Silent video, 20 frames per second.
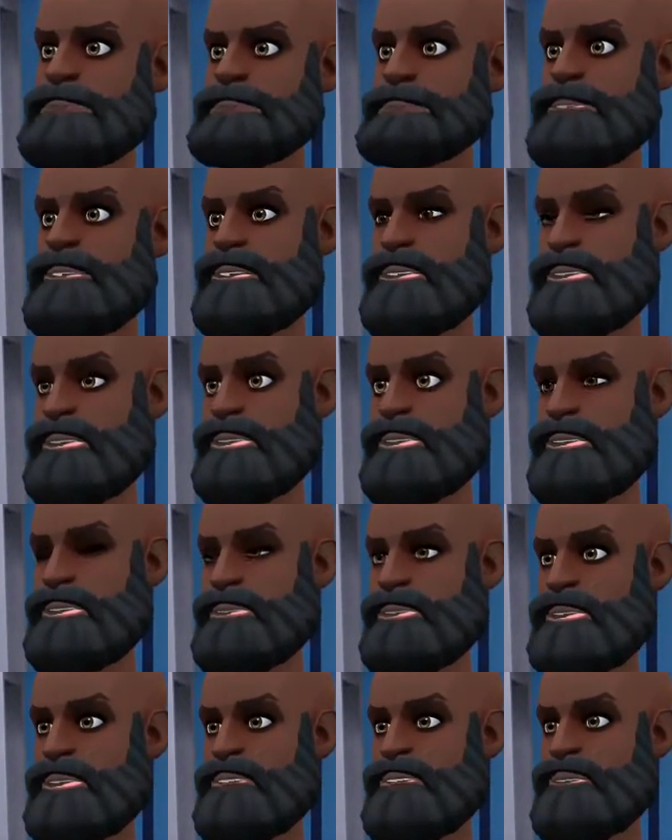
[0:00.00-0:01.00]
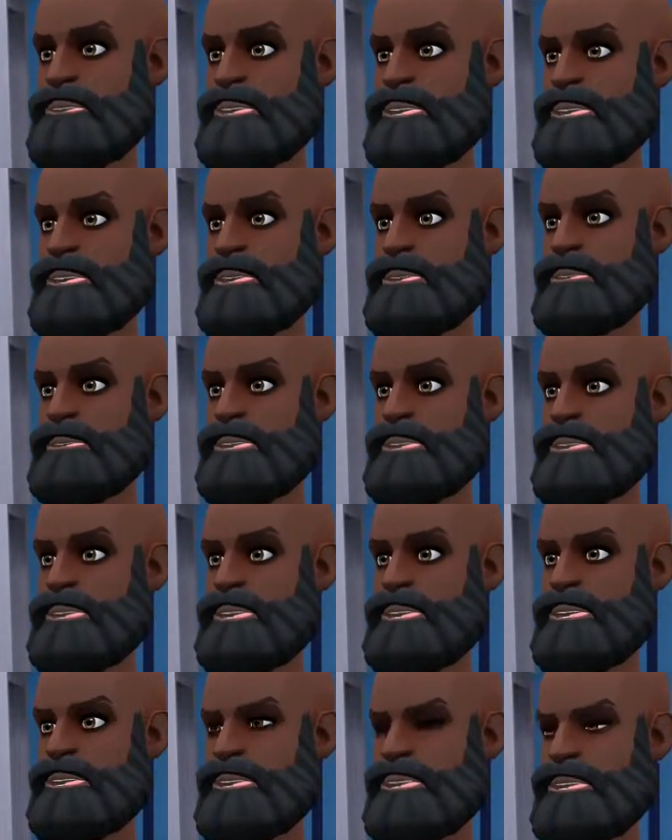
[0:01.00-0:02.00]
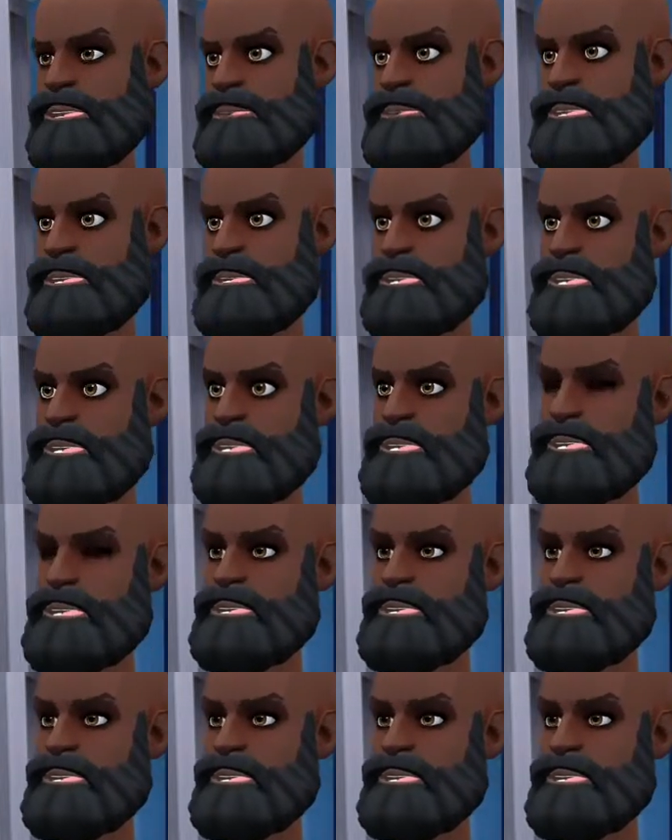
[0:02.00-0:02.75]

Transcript: but not until a few kicks to head and genital.